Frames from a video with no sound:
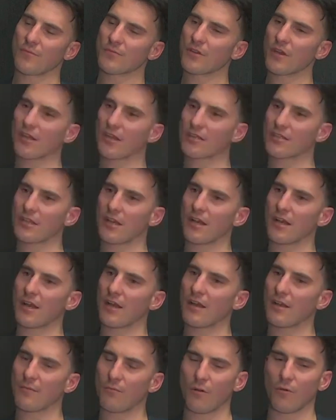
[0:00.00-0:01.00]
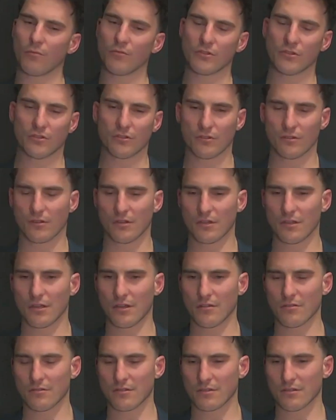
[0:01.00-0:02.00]
So I guess, what would
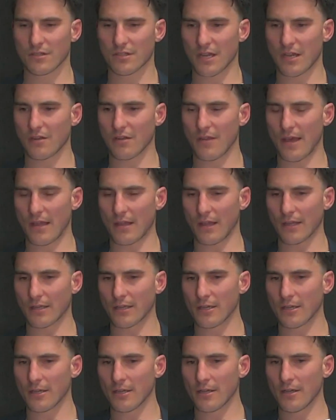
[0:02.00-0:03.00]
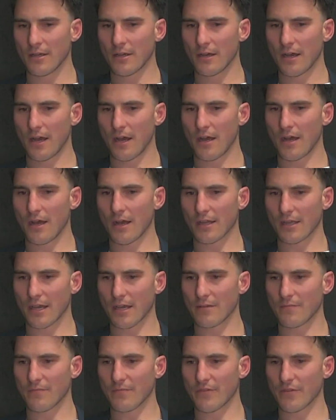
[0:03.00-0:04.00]
you, to extend on that, like,
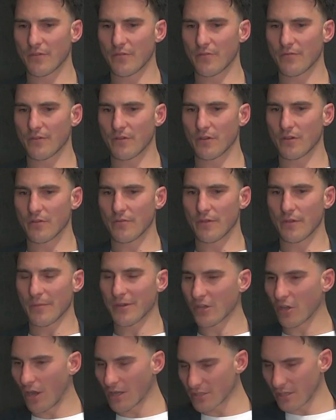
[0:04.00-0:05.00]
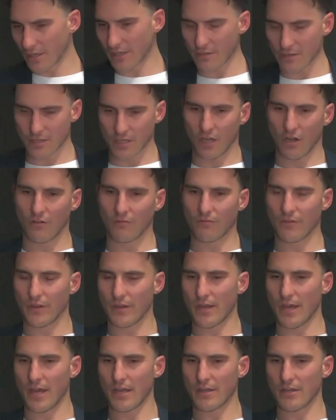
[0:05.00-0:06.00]
again, for I mean, guys like yourself
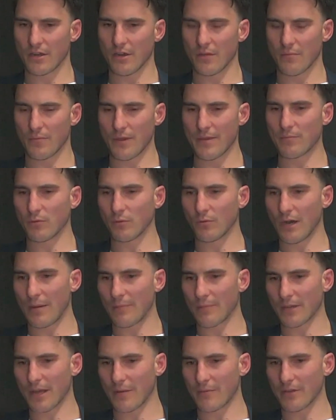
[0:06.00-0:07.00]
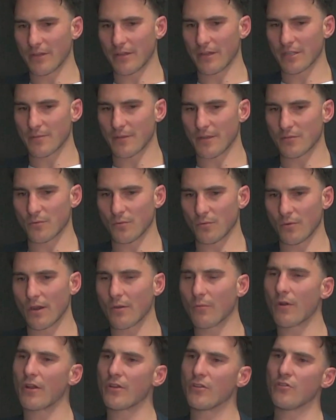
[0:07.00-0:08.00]
and people who are up and coming in that space, where
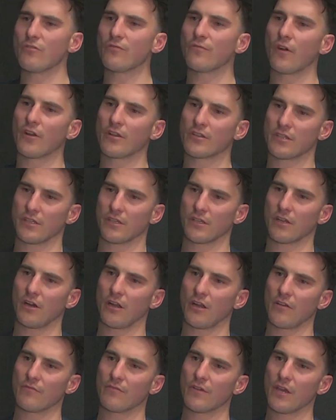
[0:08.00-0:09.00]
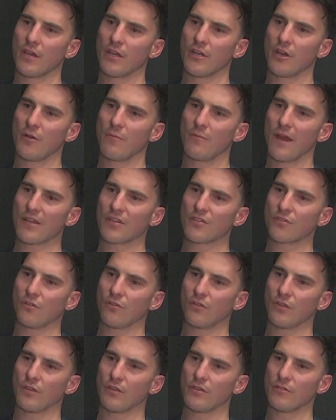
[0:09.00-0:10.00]
are you focusing to kind of make sure
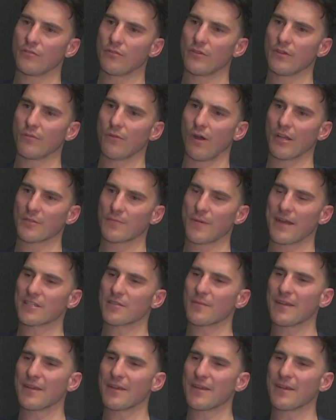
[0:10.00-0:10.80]
that you're in the right space?